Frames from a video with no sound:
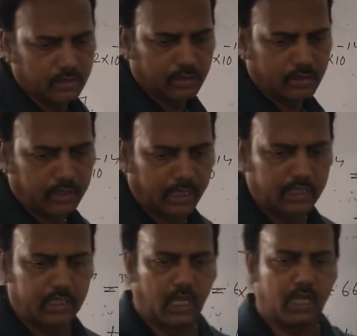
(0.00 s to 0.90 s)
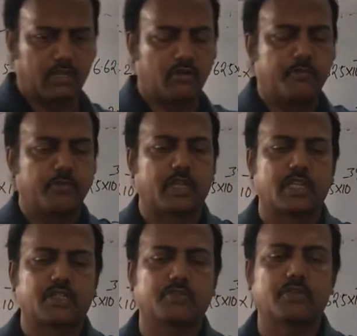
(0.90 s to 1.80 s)
Okay. I hope you
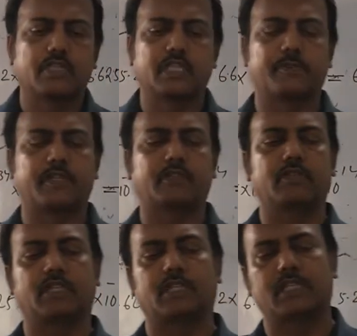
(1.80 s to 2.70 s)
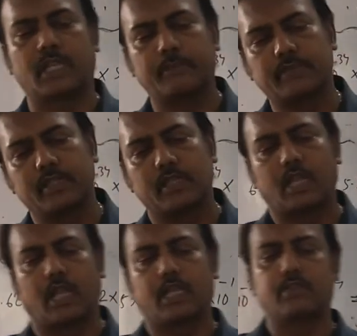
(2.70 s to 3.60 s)
understood this particular concept
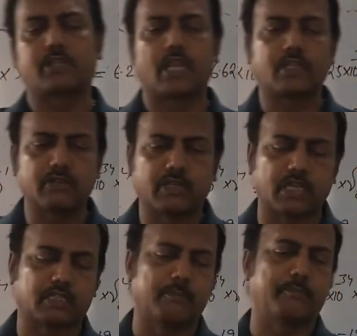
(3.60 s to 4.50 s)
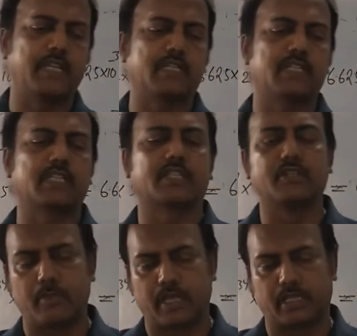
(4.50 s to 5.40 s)
and you can complete this
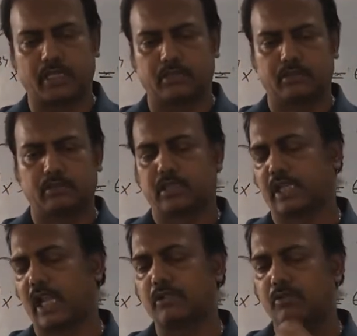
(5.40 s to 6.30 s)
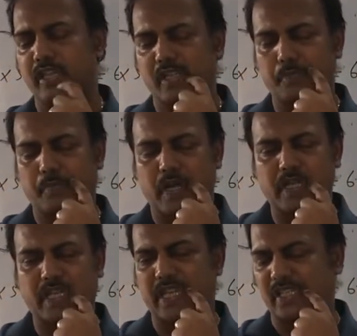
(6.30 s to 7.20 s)
numerical. The calculation
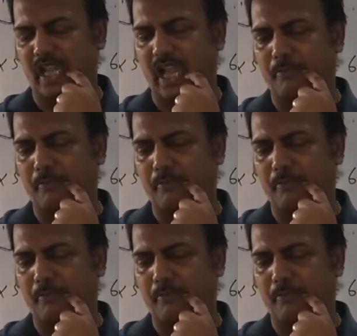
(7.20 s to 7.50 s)
part is I am